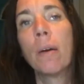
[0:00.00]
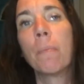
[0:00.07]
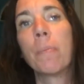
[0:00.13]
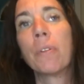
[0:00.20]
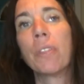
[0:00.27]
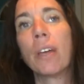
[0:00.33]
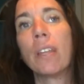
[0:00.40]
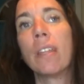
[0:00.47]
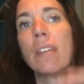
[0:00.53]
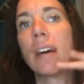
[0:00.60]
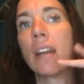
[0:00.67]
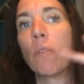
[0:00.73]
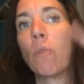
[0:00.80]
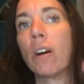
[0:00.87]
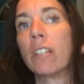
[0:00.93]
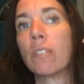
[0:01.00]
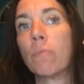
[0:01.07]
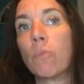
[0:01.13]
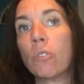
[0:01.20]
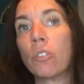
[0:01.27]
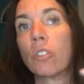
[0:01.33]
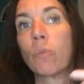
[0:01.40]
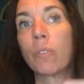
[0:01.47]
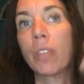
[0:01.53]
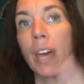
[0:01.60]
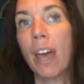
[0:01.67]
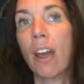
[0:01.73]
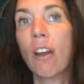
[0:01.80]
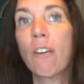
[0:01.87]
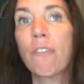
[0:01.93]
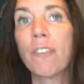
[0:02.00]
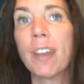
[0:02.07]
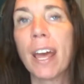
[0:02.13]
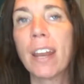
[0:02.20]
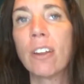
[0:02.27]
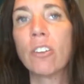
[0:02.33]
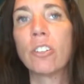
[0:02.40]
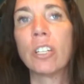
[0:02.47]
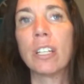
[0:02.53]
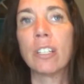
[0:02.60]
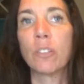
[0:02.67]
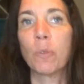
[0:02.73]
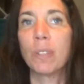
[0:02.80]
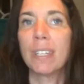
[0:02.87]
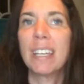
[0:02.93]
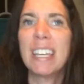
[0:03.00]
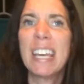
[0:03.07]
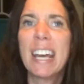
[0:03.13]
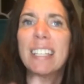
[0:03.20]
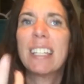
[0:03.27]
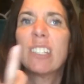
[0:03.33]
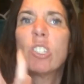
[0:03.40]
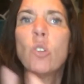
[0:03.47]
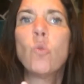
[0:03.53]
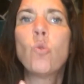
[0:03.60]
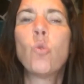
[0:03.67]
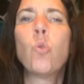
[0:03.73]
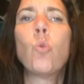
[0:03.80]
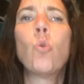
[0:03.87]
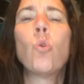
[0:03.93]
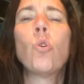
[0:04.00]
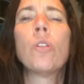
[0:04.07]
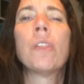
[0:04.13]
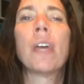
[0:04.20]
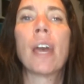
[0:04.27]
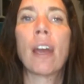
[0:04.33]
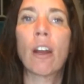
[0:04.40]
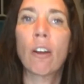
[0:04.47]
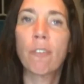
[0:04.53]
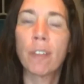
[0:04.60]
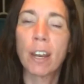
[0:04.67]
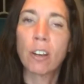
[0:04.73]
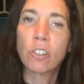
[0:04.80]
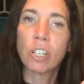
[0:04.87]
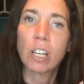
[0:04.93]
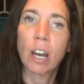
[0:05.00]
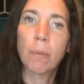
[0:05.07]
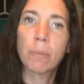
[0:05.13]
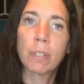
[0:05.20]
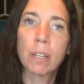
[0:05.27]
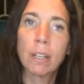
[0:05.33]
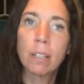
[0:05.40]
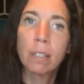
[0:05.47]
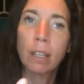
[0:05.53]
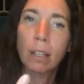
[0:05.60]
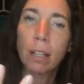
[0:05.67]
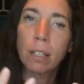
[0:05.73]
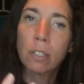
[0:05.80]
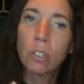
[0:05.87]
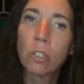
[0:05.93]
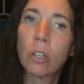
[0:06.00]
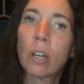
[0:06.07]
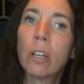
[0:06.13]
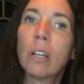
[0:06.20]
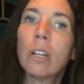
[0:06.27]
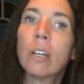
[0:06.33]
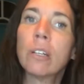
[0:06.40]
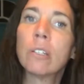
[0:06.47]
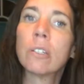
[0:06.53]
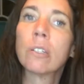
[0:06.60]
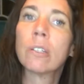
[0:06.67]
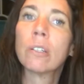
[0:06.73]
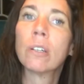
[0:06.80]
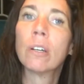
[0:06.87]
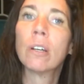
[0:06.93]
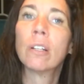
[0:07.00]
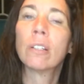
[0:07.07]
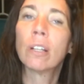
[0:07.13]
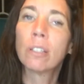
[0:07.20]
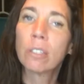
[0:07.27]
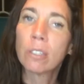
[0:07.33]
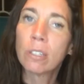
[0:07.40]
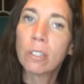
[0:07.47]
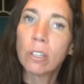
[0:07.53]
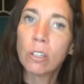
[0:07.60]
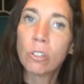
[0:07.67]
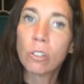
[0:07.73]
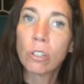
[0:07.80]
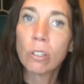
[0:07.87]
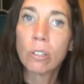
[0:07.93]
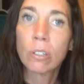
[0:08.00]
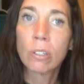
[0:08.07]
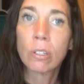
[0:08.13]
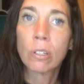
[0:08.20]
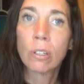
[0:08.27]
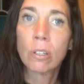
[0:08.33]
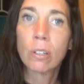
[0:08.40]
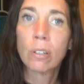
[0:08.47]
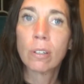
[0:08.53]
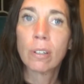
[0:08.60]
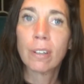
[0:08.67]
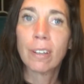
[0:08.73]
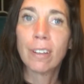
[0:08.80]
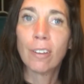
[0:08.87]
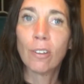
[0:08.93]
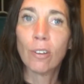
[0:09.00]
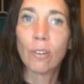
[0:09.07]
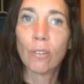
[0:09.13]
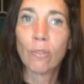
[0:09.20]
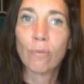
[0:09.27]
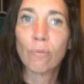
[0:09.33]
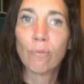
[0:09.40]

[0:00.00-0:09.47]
But then the Knight of Wands merges with the Hierophant energy. And so he's like, yes, that's so cool. And the Hierophant energy comes in and it's like, let's study it. Let's teach it. You know,